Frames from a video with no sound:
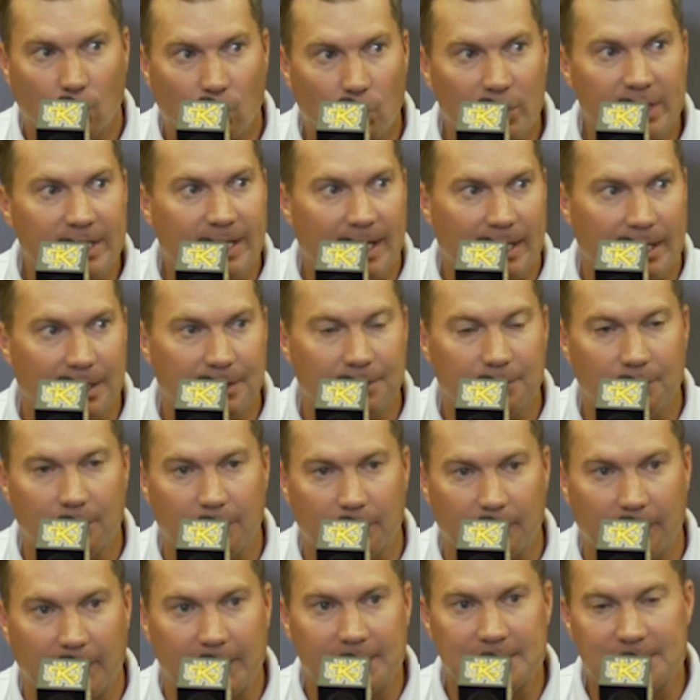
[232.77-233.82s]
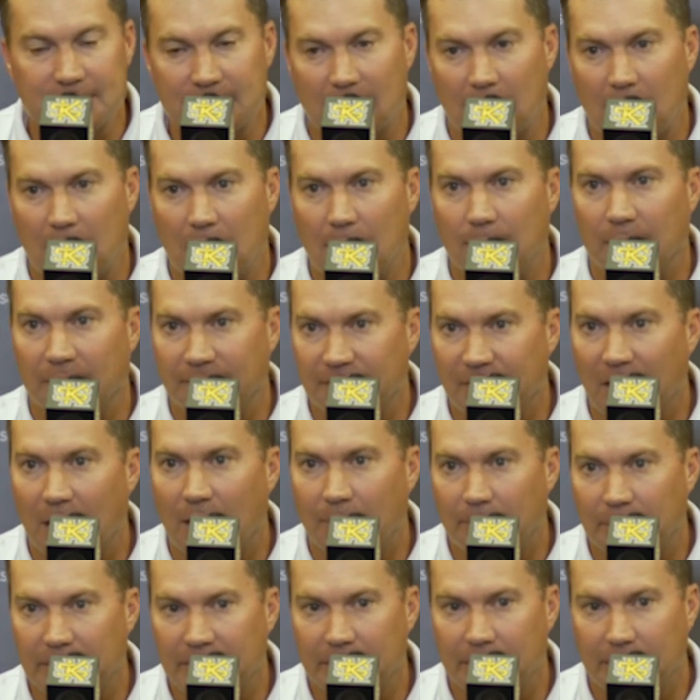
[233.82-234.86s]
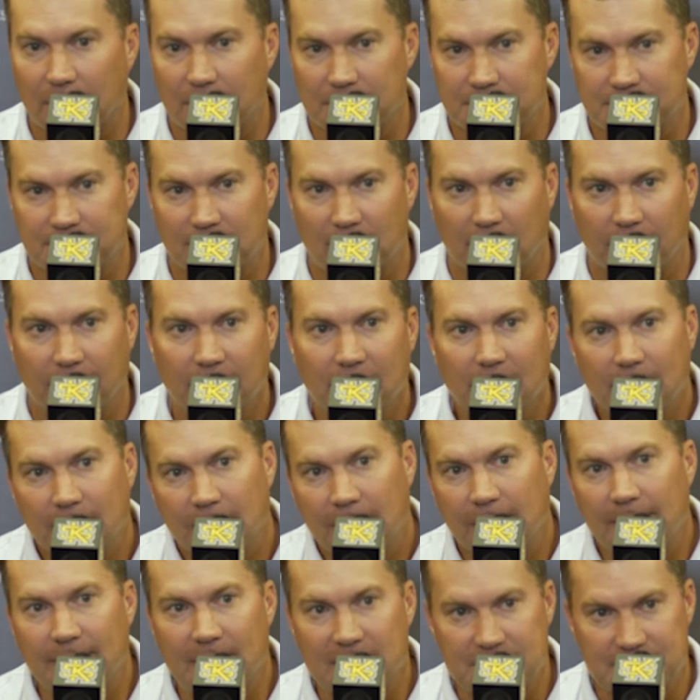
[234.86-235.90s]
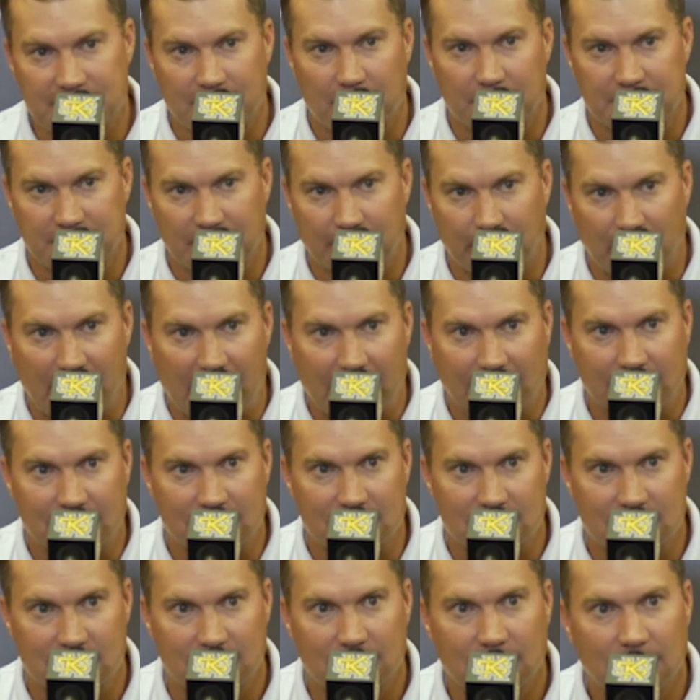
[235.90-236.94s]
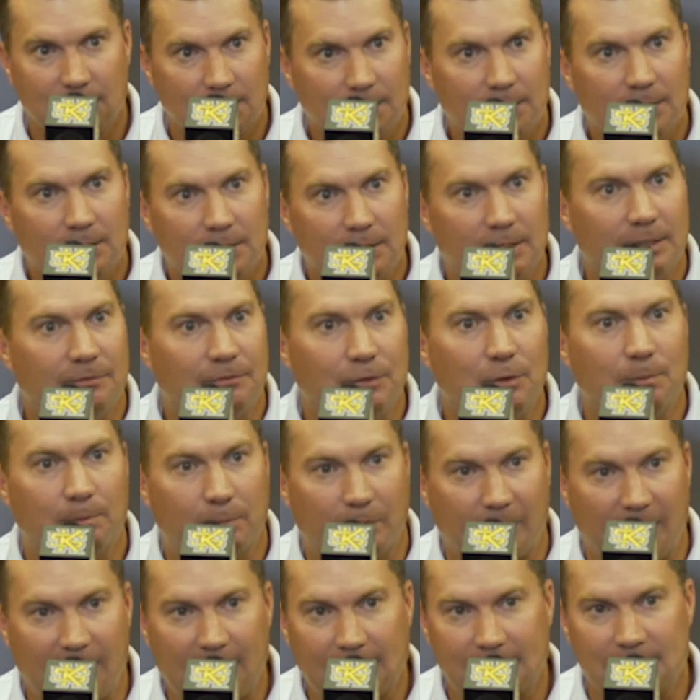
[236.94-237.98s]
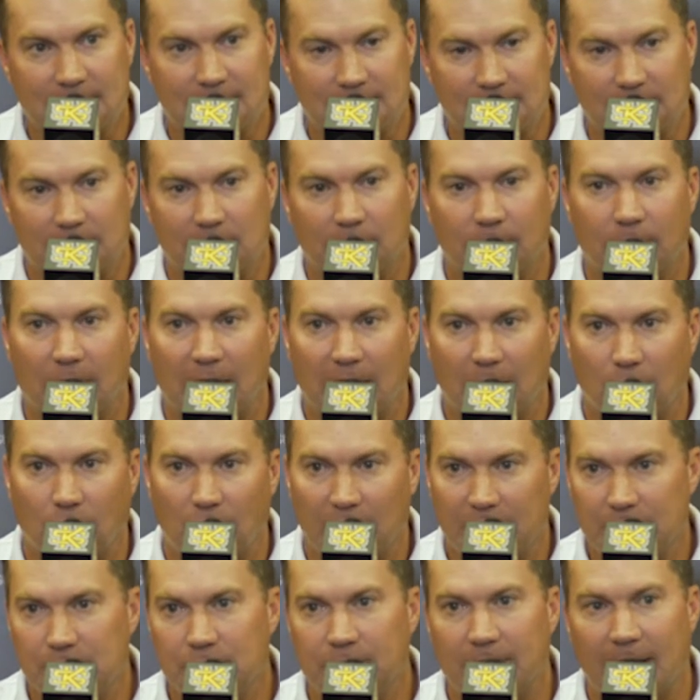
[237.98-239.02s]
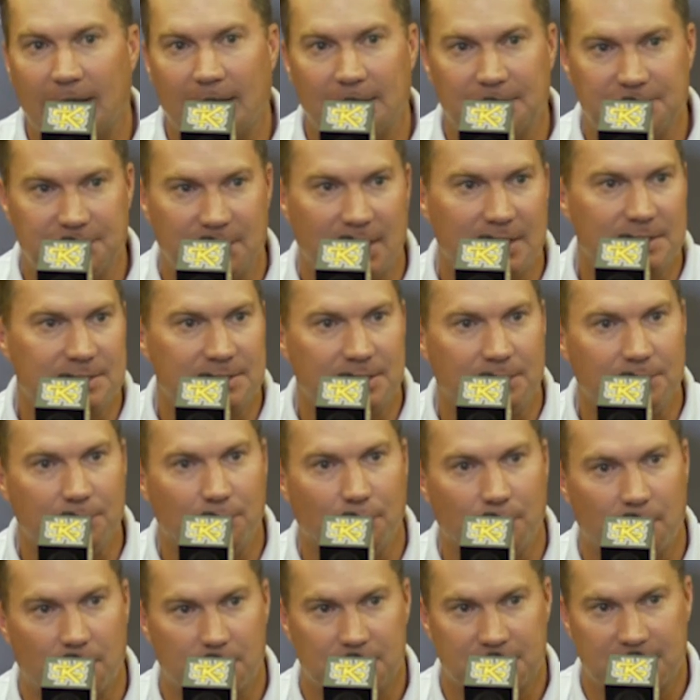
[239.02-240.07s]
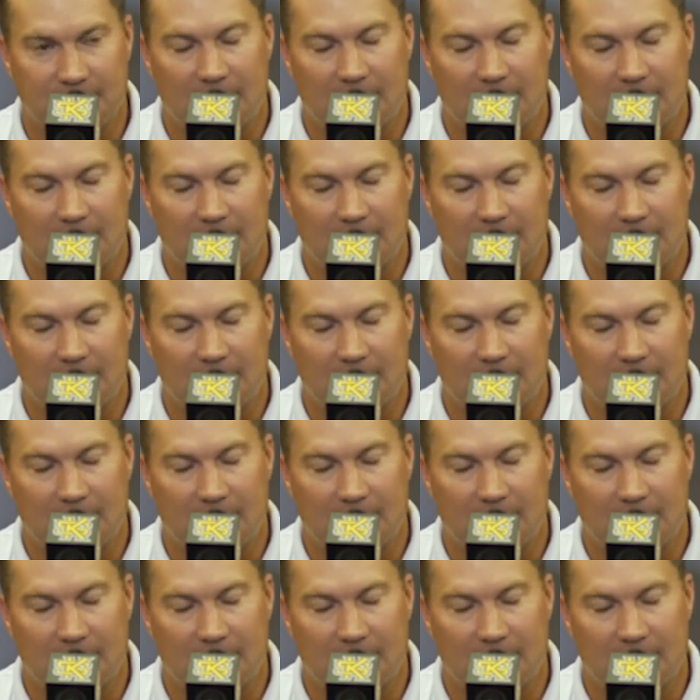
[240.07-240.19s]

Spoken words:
We got to do a great job of not beating ourselves, and that starts in practice. If you practice it the right way, you got a chance to do it on